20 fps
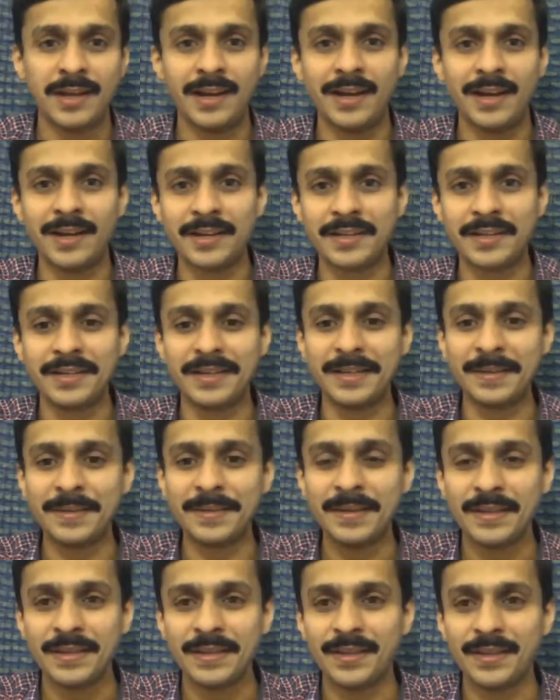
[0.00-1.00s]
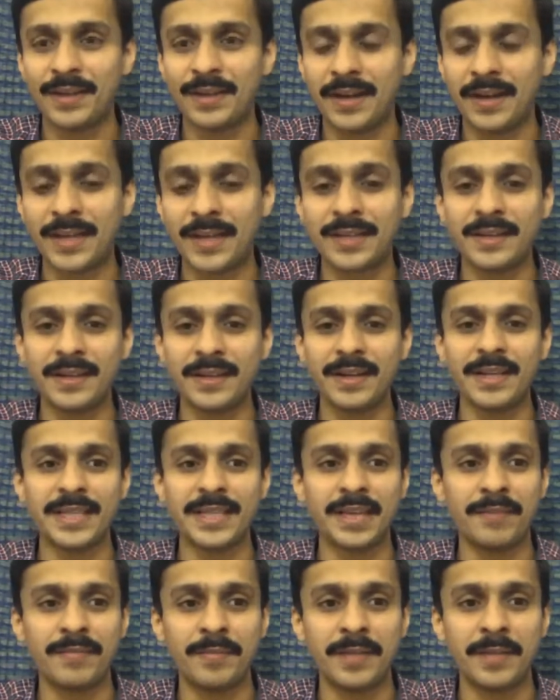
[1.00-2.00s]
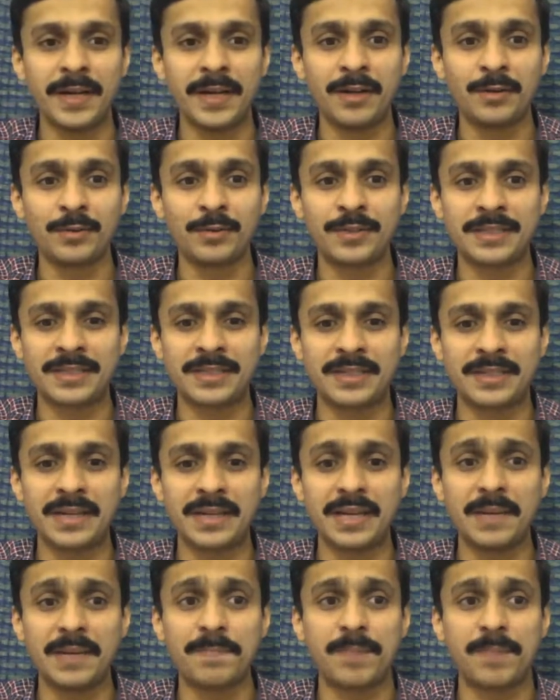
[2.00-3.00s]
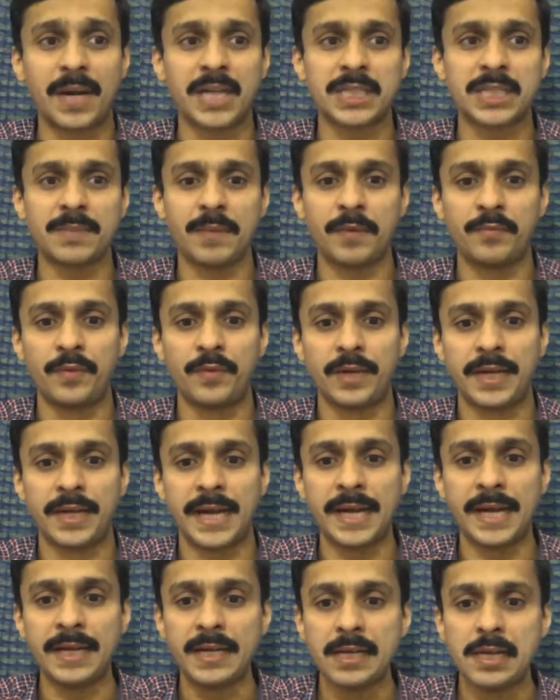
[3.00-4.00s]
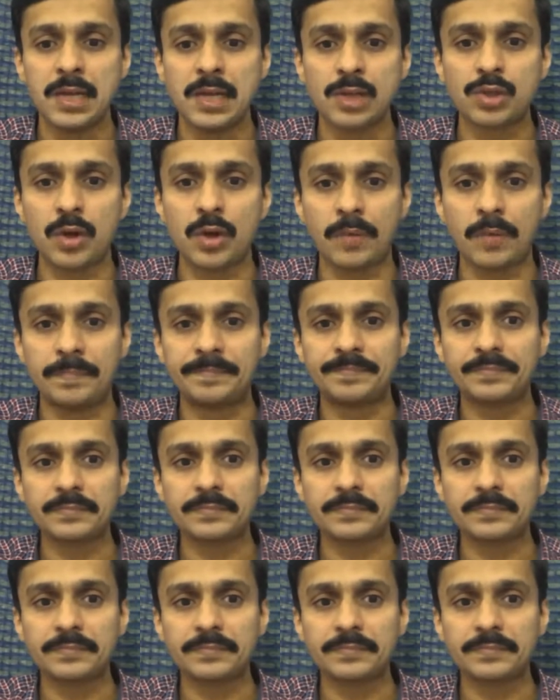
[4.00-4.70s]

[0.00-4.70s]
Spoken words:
I'll really encourage everybody to really participate fully, right? So